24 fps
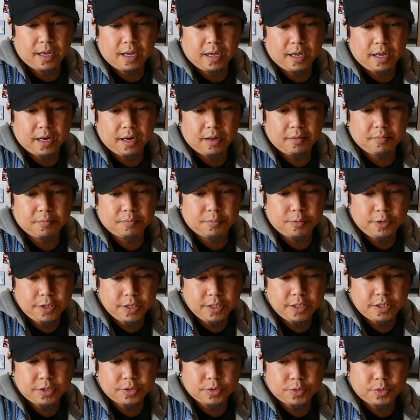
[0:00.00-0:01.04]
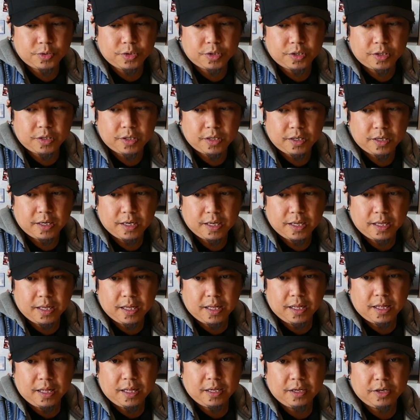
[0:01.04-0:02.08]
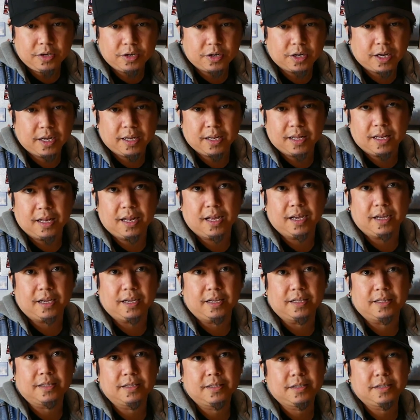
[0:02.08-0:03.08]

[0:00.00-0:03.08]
and I'm pretty sure you're gonna like it.